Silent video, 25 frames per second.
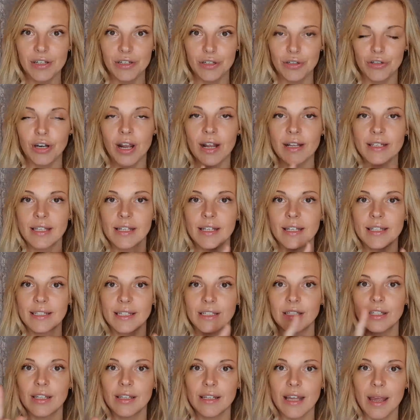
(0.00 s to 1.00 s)
tracks and
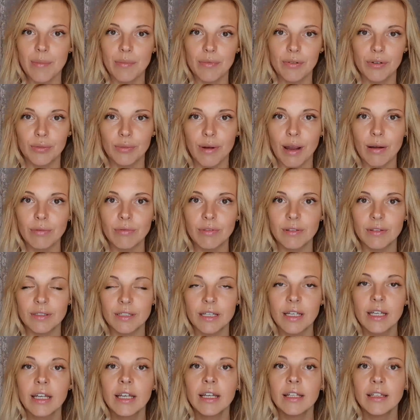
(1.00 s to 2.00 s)
listen to them throughout
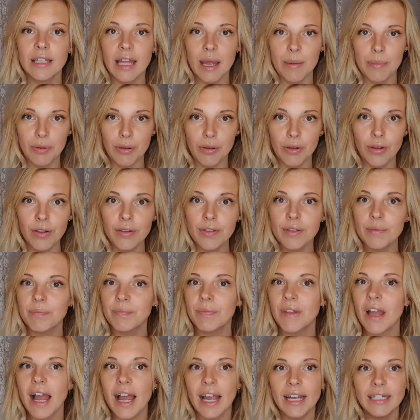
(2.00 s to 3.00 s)
their birth.
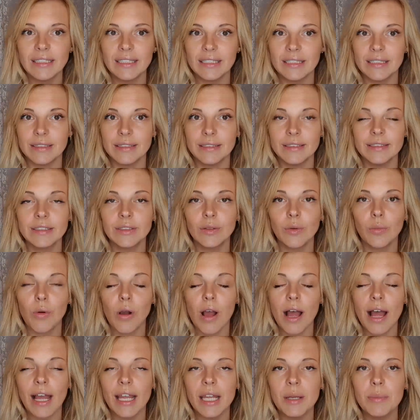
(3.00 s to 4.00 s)
I didn't.
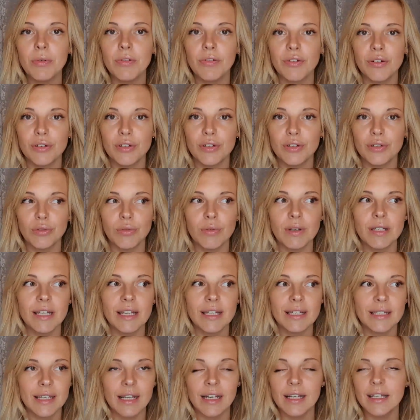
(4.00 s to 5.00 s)
What I prefer to do is I
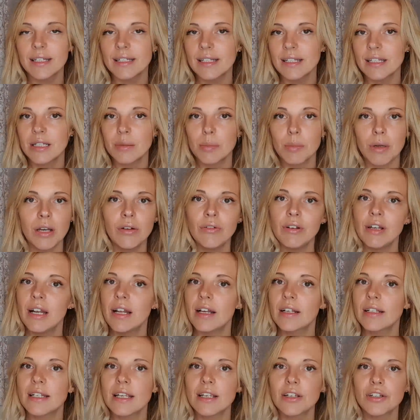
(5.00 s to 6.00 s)
still listen to my
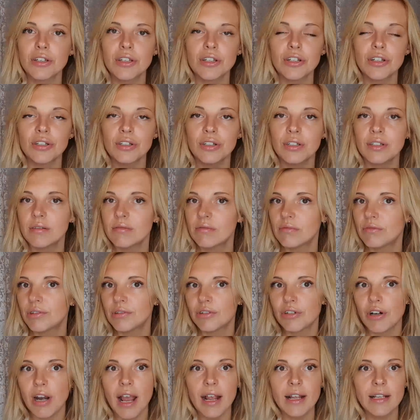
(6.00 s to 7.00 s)
relaxation
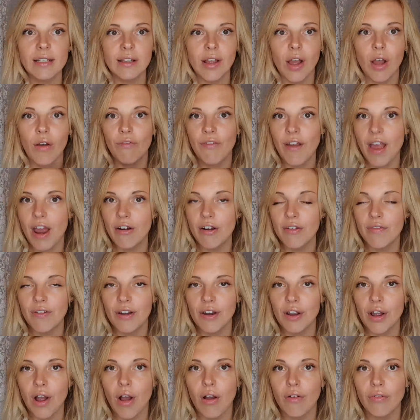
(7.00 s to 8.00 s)
tracks very,
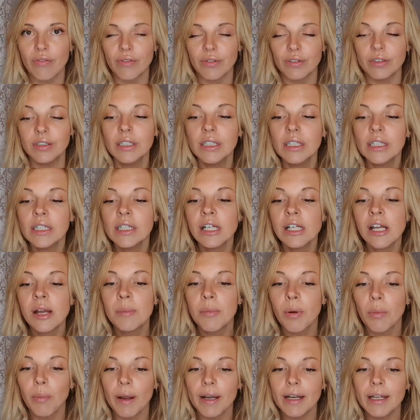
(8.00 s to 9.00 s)
very often.
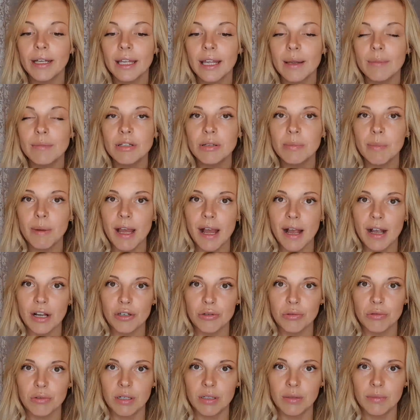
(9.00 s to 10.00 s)
But when it came to my
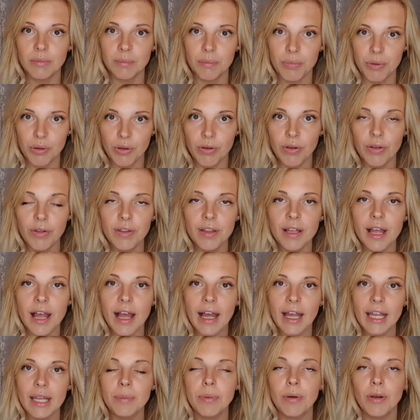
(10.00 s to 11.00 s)
actual birth,
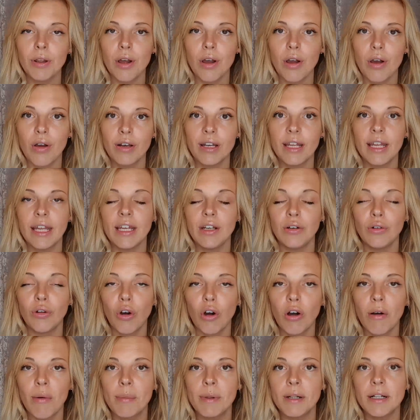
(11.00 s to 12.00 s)
I put on a
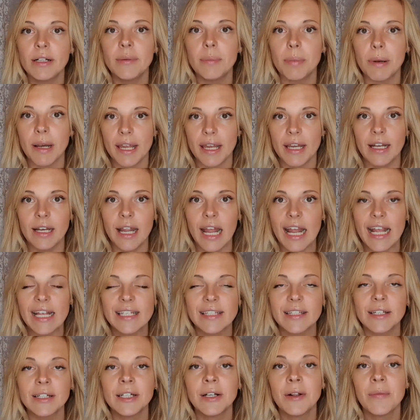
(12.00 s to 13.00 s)
normal
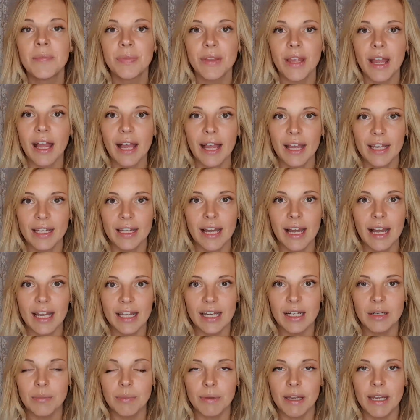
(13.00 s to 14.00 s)
playlist that I
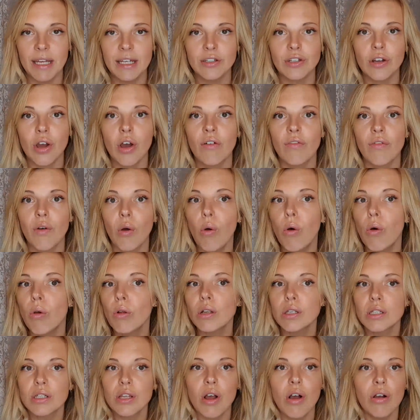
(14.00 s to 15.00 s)
had made of all
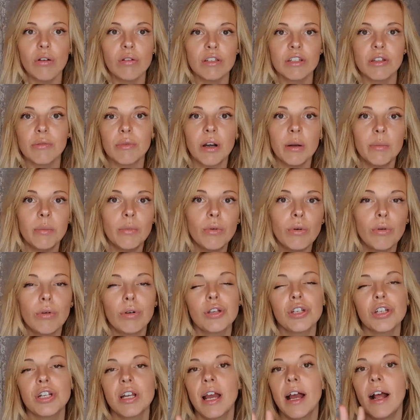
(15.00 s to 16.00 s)
songs that were
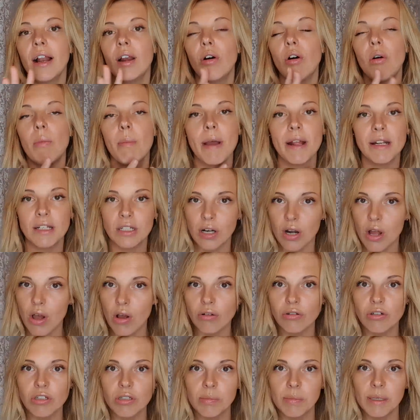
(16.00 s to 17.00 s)
emotional or meant a
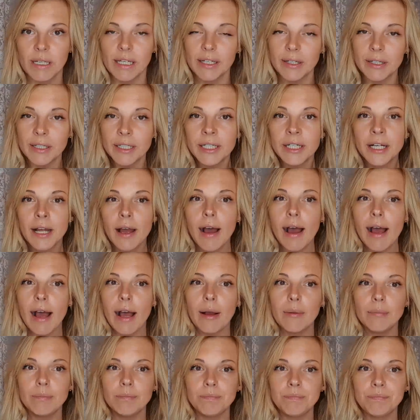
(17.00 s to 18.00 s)
lot to me.
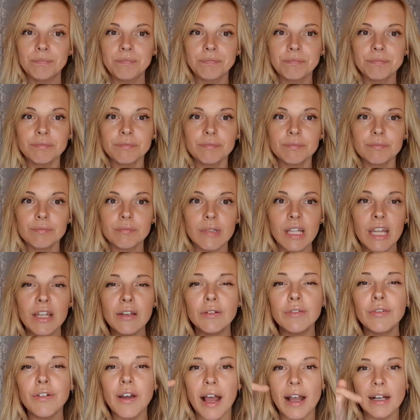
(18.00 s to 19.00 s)

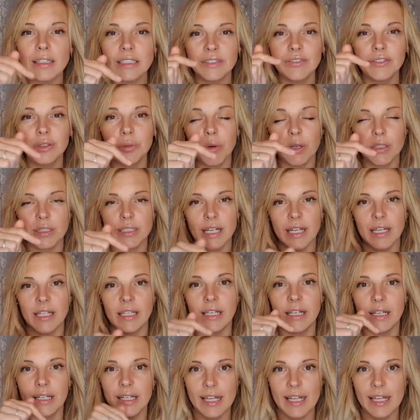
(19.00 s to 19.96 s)
In fact, if you want, I can